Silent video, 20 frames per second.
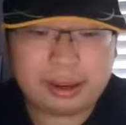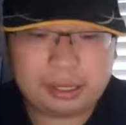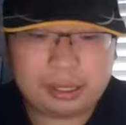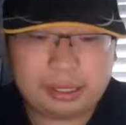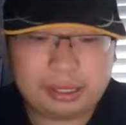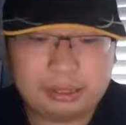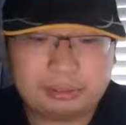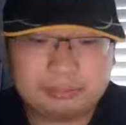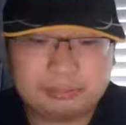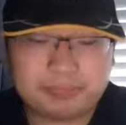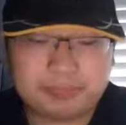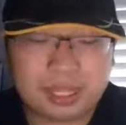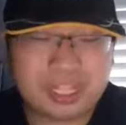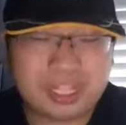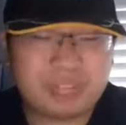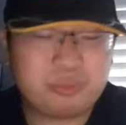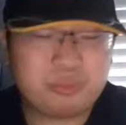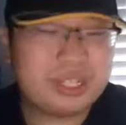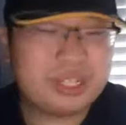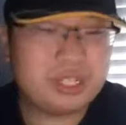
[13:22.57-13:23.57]
I
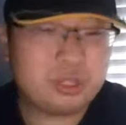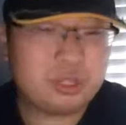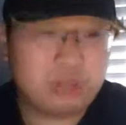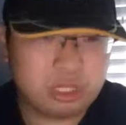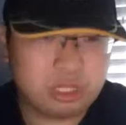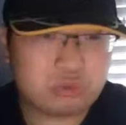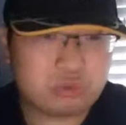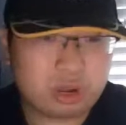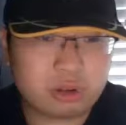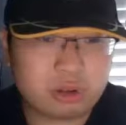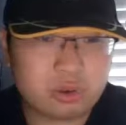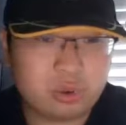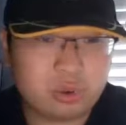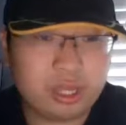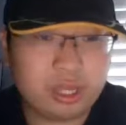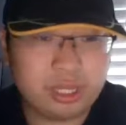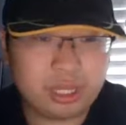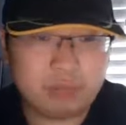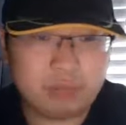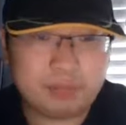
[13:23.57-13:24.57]
think we do
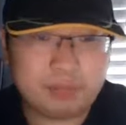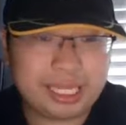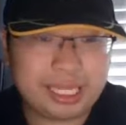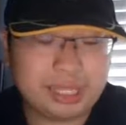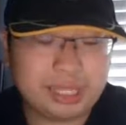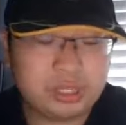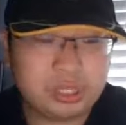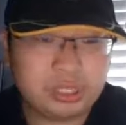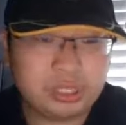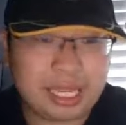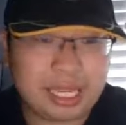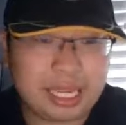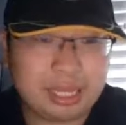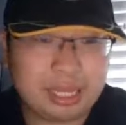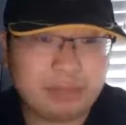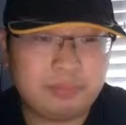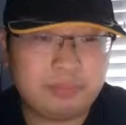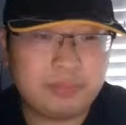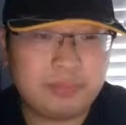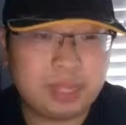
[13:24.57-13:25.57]
struggle a little bit in this
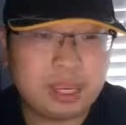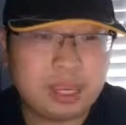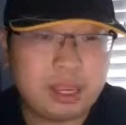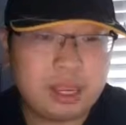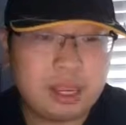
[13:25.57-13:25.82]
game.